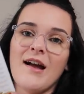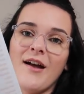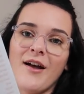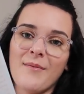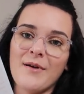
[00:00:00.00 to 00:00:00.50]

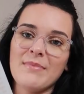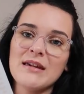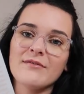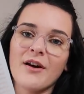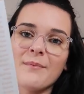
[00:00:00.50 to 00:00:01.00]

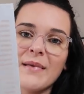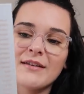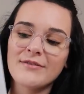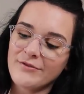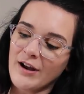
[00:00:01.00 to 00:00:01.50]
Be your own
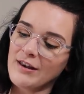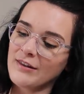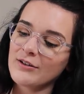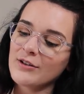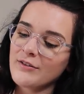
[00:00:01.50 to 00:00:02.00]
best
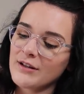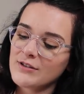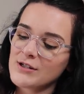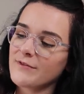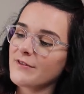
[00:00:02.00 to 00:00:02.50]
friend, the glorious
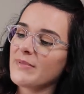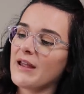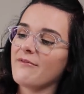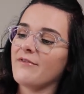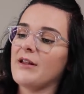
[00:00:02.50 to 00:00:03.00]
truths of
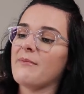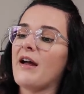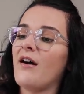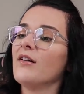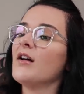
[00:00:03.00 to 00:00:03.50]
being
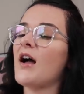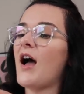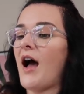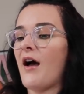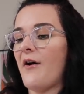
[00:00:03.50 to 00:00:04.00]
female.
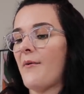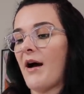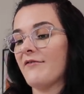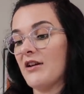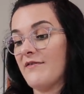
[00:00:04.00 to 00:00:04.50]

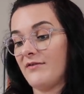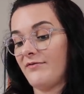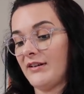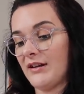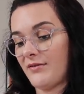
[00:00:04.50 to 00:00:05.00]
I've not
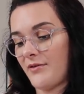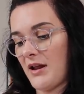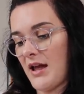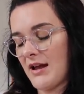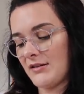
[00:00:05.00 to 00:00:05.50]
even flicked through
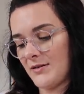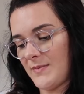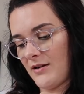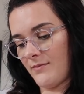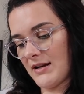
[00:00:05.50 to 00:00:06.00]
it yet, it's just
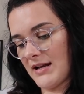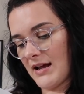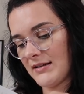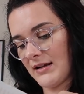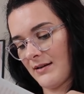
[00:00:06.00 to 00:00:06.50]
been on my
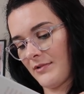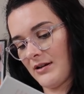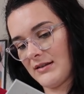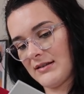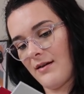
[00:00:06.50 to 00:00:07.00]
desk. I'm
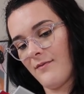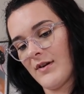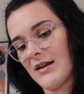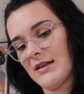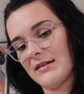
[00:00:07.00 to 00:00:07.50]
gonna sit
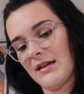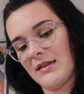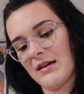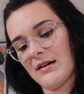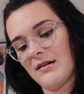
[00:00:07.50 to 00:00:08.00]
and read this, I
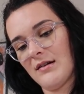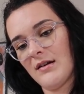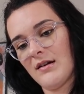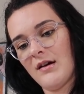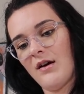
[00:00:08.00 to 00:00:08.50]
think,
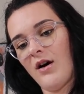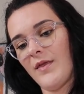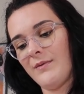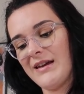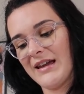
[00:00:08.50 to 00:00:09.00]

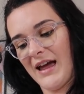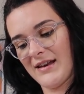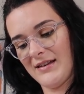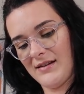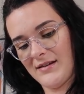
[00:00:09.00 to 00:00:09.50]
on the
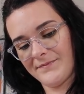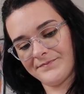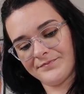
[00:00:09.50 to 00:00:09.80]
weekend.